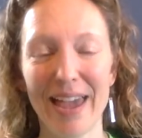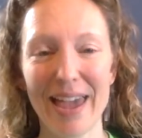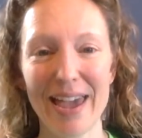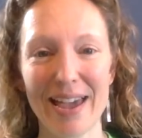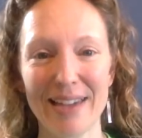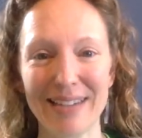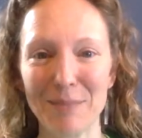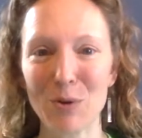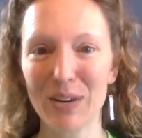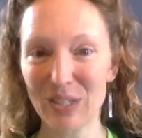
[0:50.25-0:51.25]
And
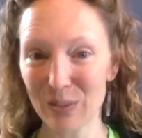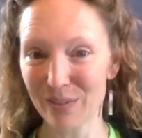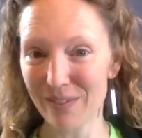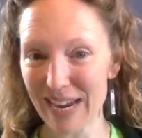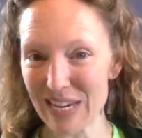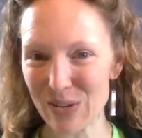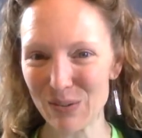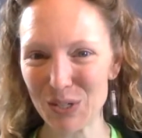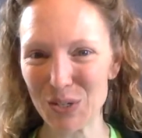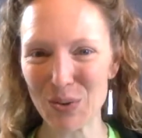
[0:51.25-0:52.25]
I'm going to invite you
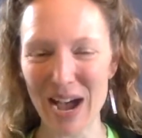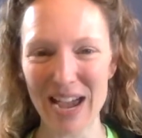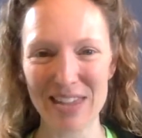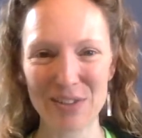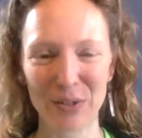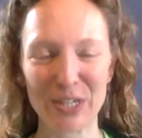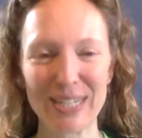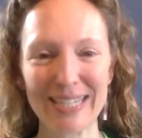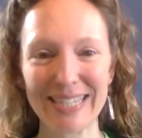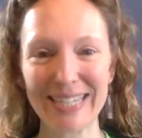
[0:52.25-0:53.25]
to either
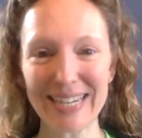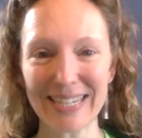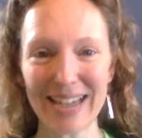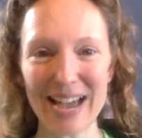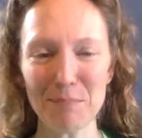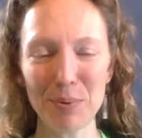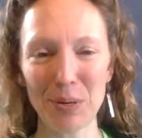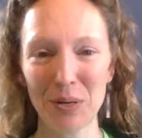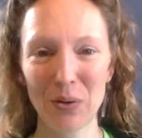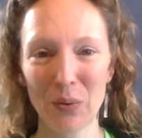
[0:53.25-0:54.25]
sit up
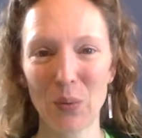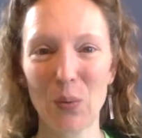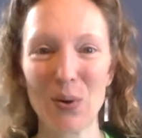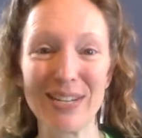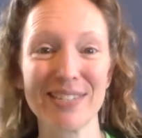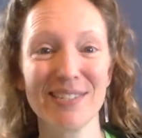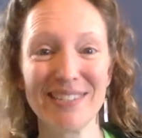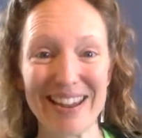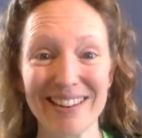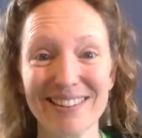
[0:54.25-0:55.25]
or
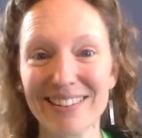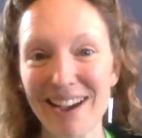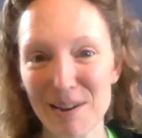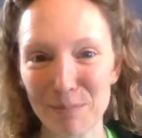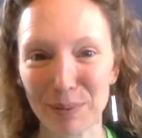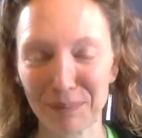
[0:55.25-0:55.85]
stand up.